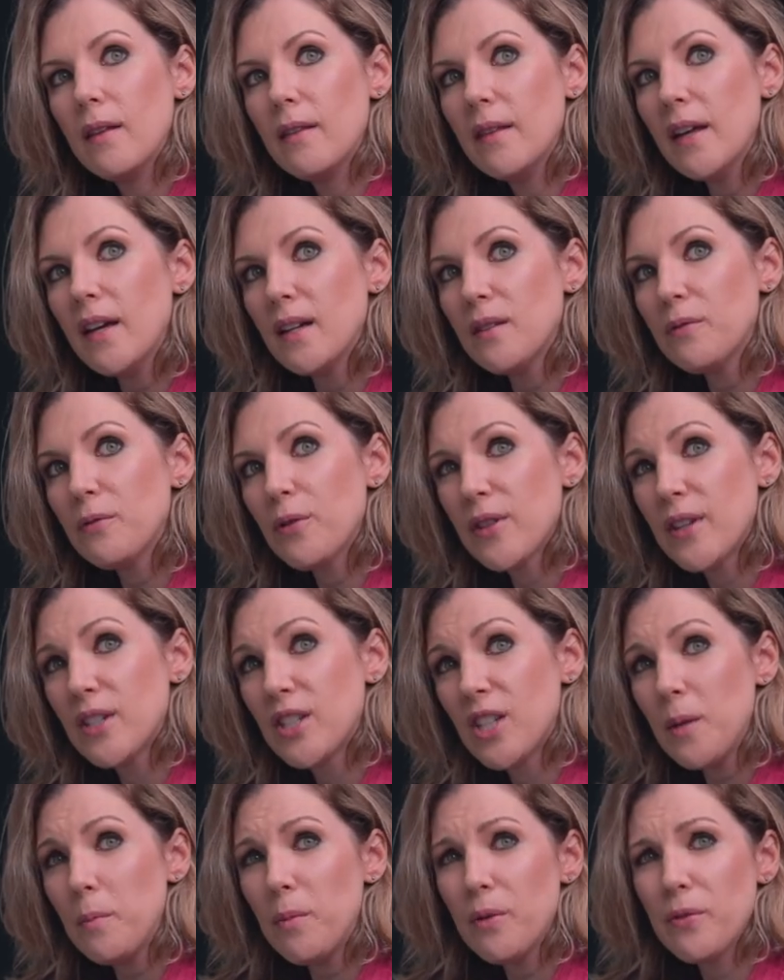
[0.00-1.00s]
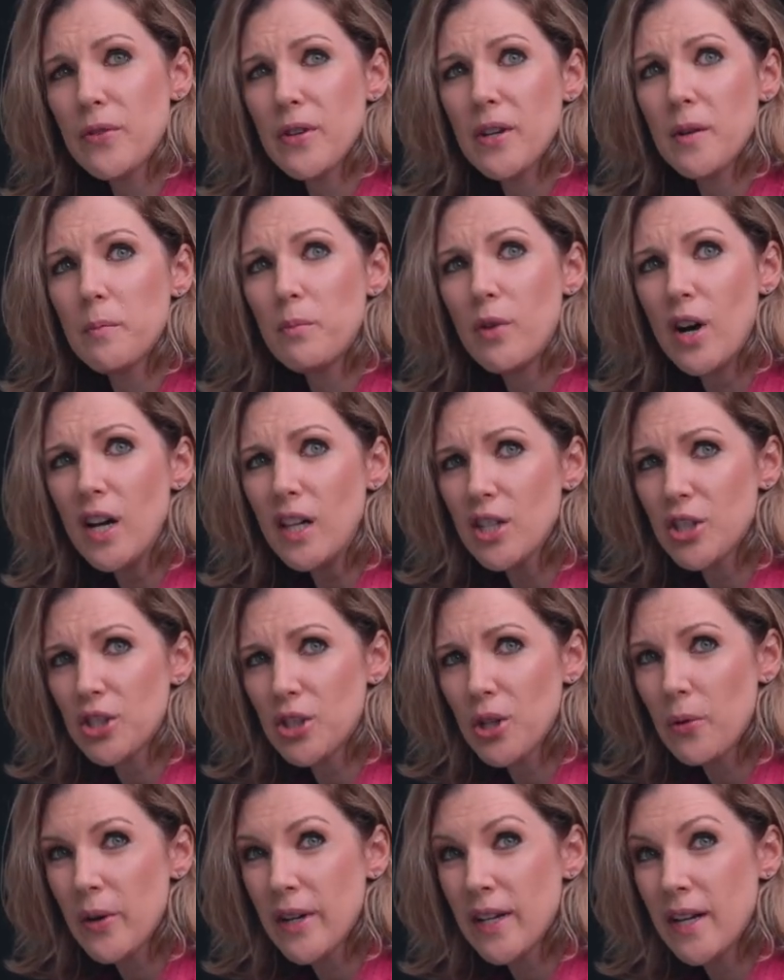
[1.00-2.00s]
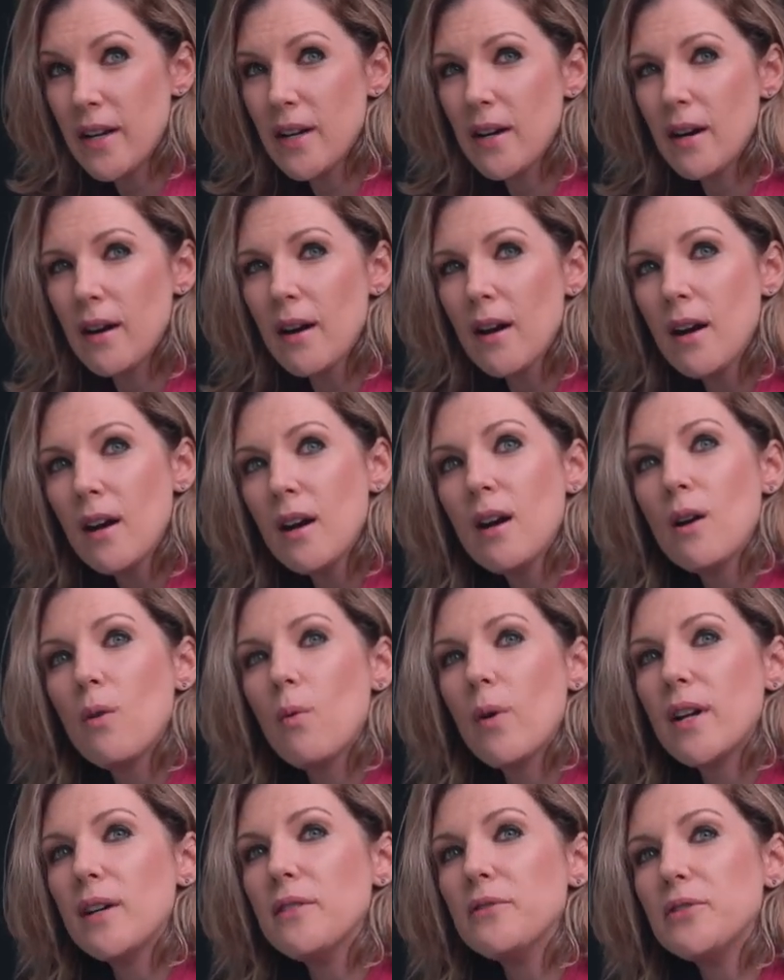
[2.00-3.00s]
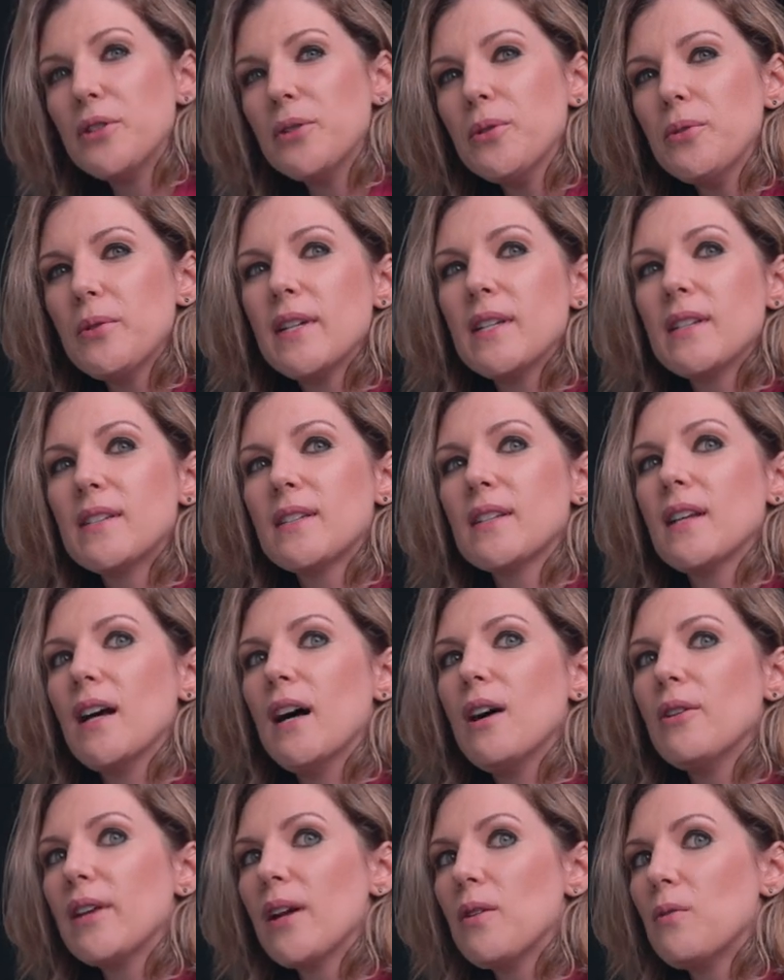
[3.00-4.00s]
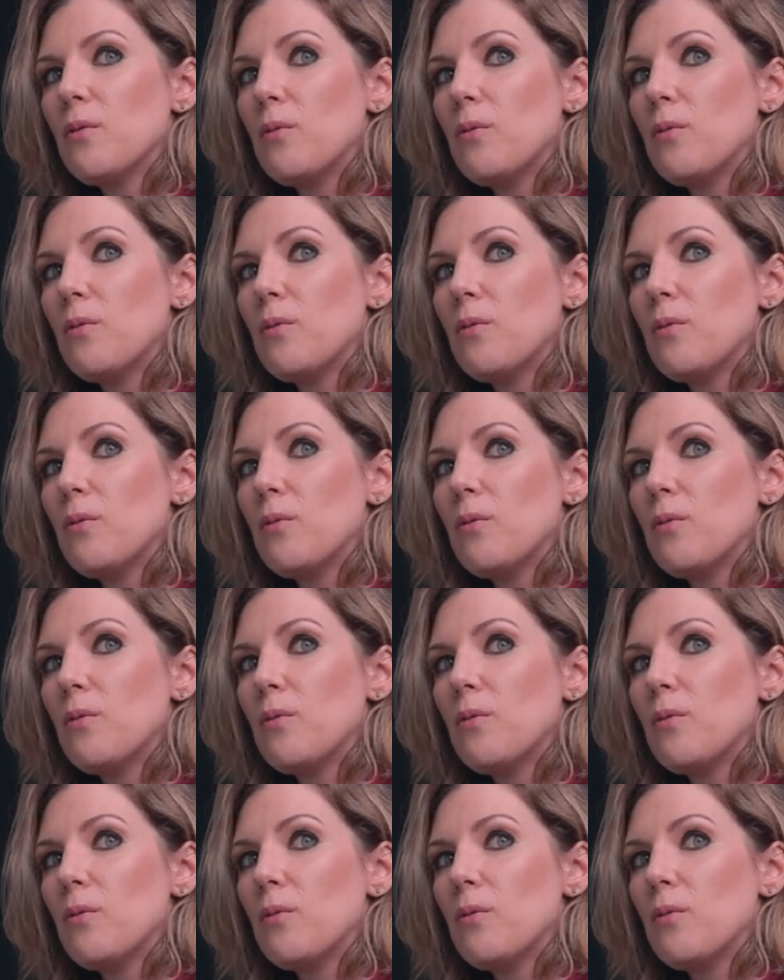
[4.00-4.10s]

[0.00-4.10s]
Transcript: And then for the tip of the umbrella showing here, what I'll do is I'll get